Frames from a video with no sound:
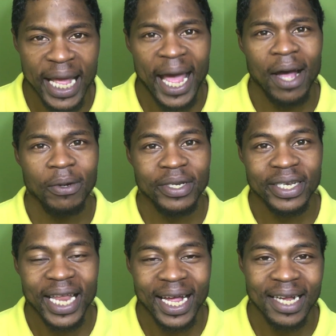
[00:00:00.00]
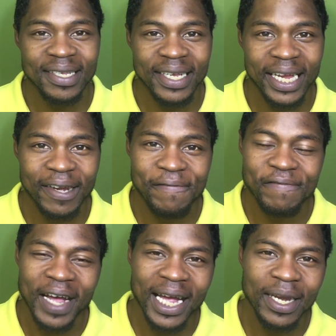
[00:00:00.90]
Now, like I said, to
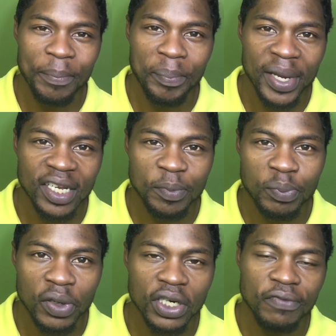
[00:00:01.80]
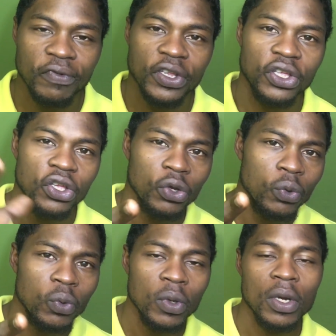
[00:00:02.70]
find the best brush for
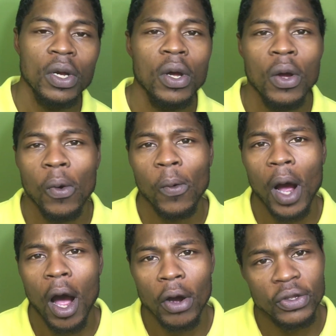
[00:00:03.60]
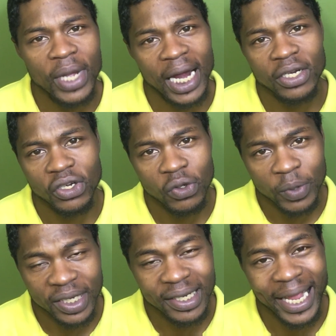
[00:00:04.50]
you, all you got to
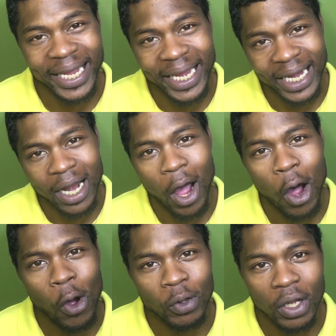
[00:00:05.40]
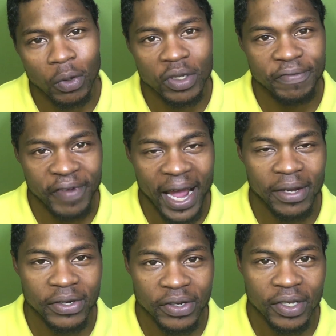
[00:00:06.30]
do is take in all those
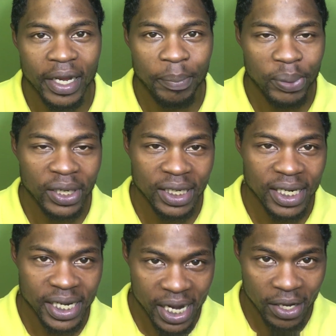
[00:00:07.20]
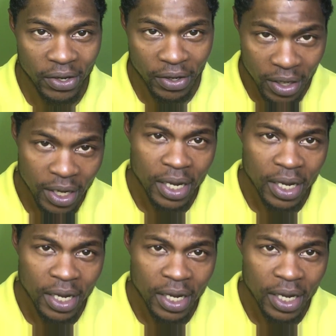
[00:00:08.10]
factors and put it together.